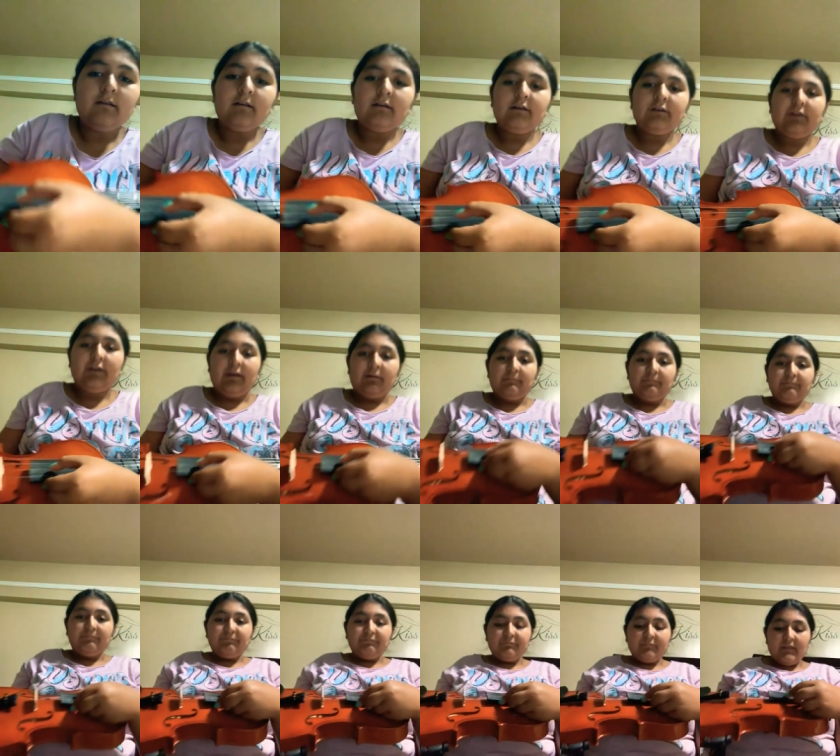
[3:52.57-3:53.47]
Okay.
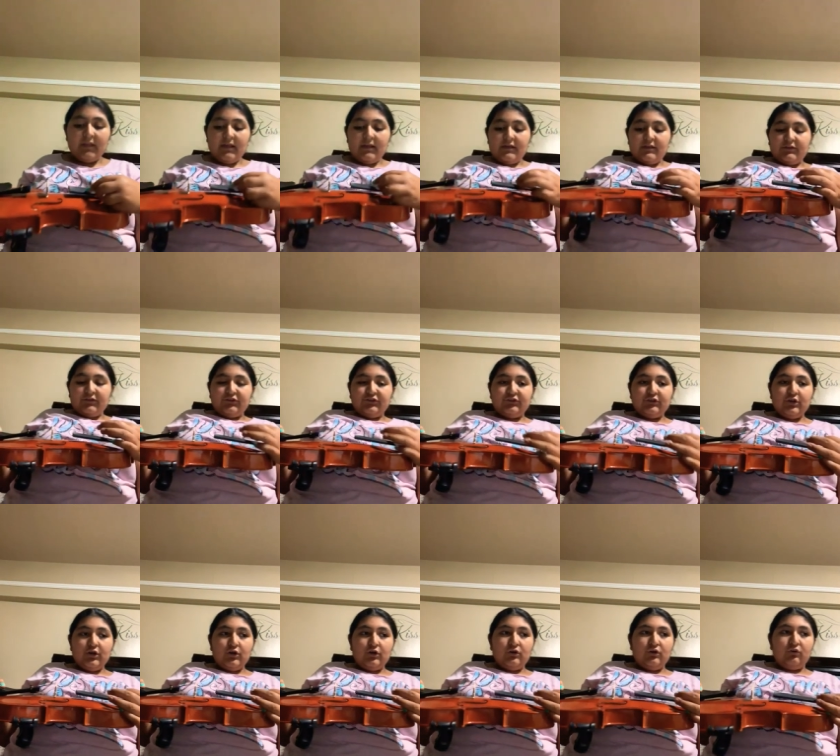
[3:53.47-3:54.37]

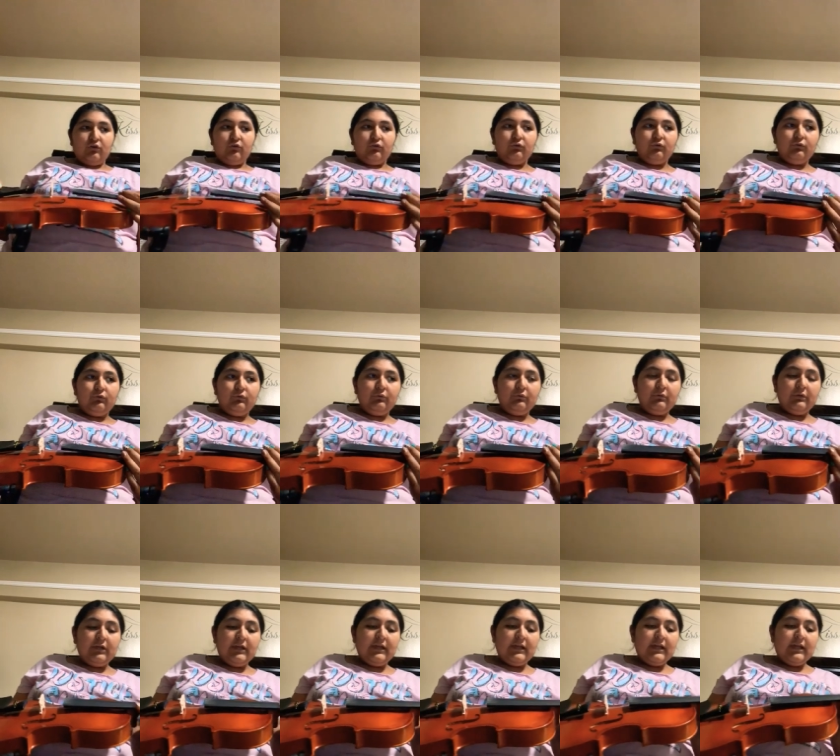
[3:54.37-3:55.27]
So,
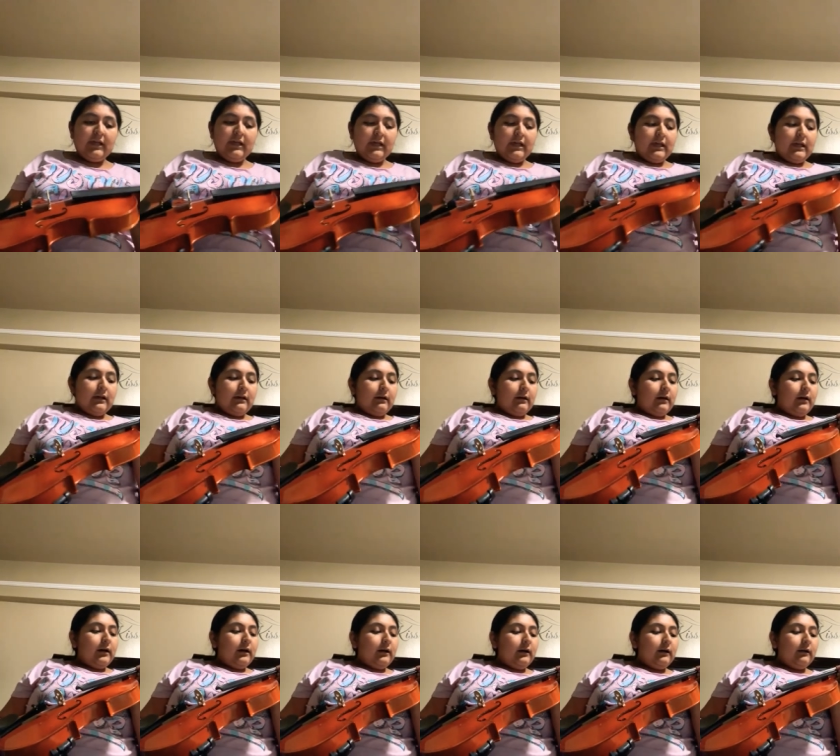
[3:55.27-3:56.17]

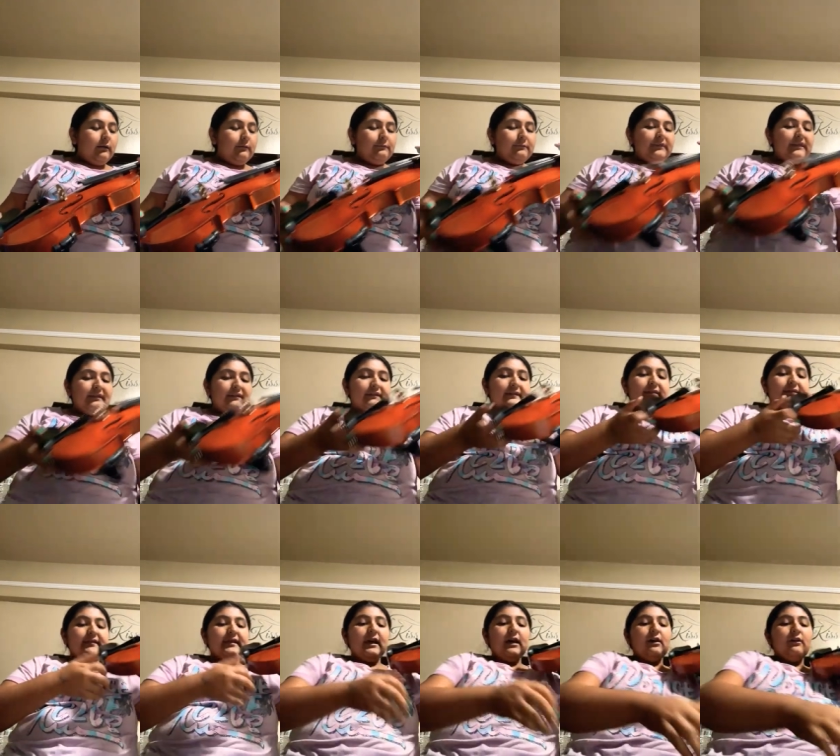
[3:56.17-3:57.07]
um, this
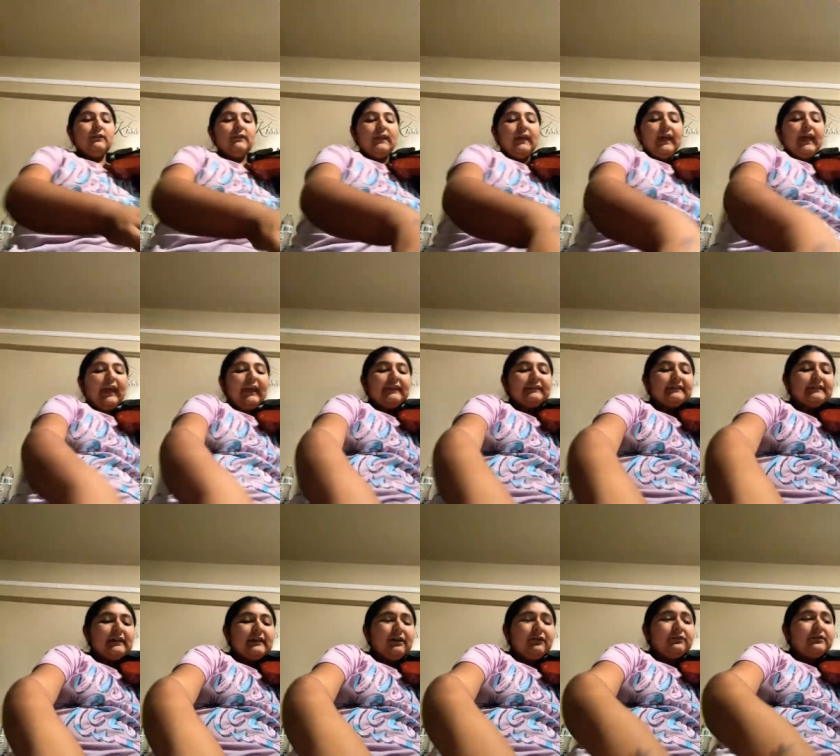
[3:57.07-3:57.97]
is how the A
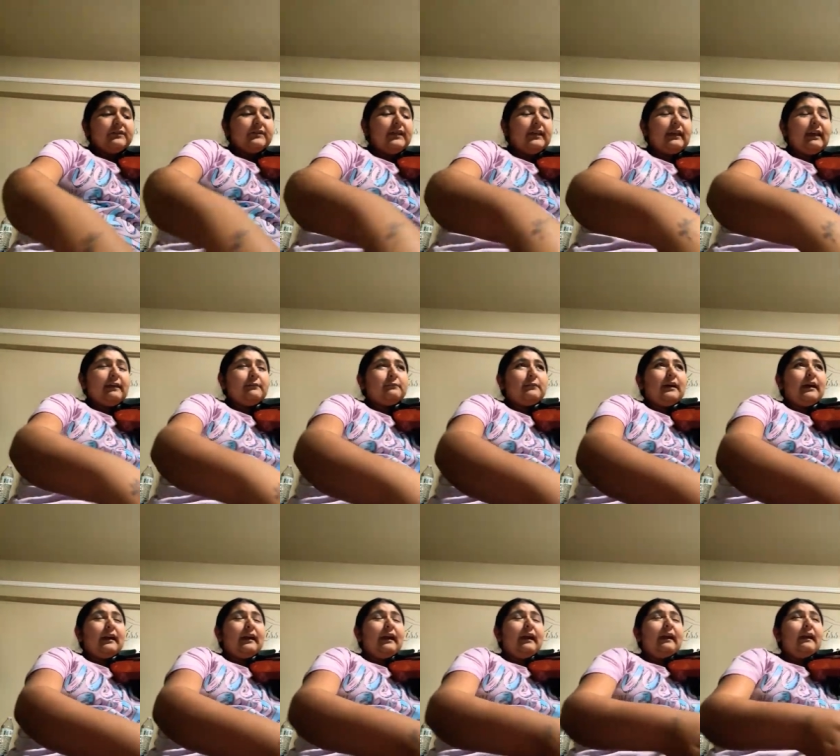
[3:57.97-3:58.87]
sounds like. I
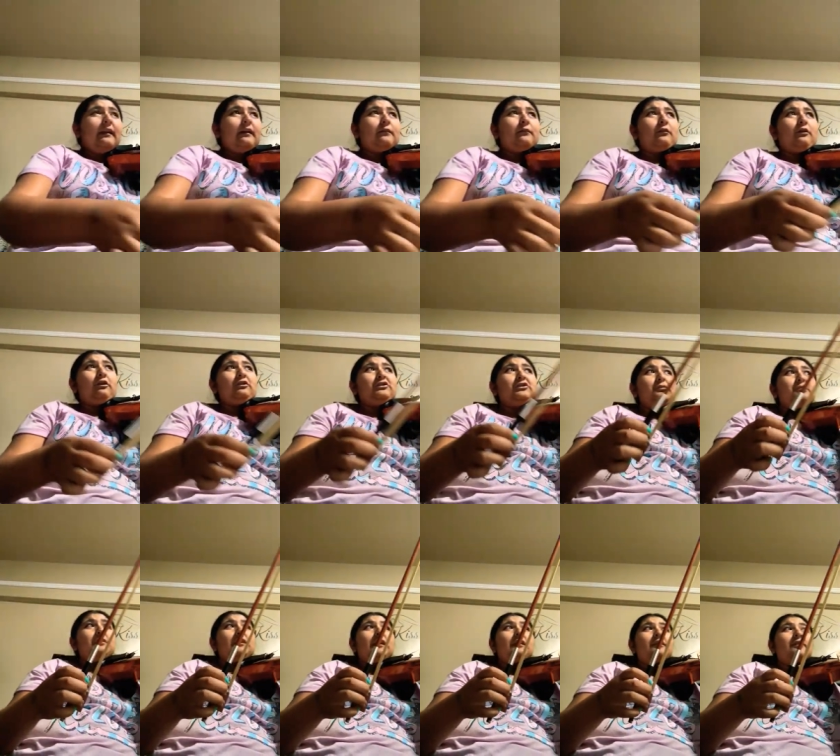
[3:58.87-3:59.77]
might also
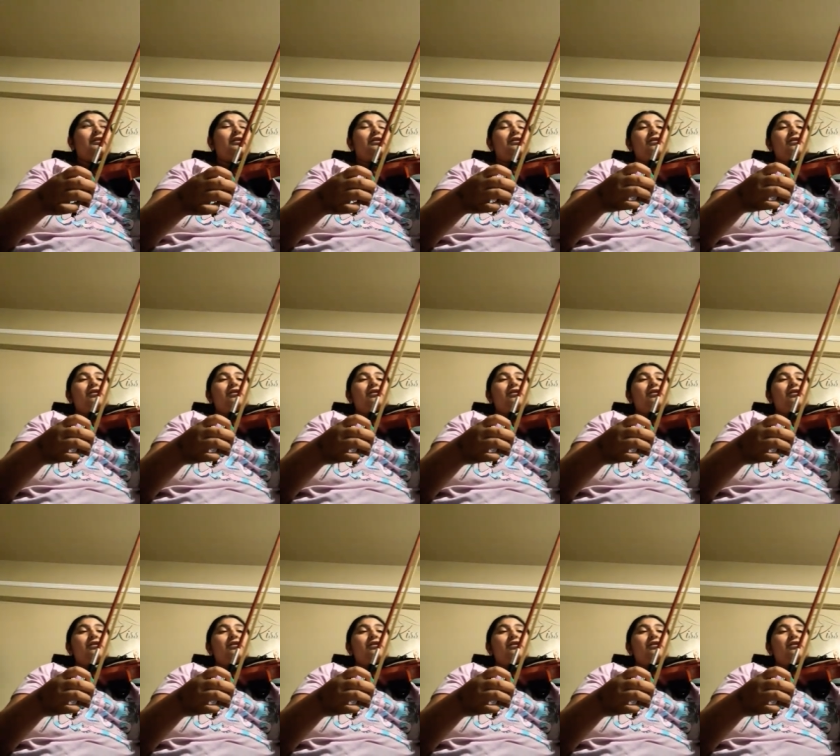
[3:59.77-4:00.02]
play another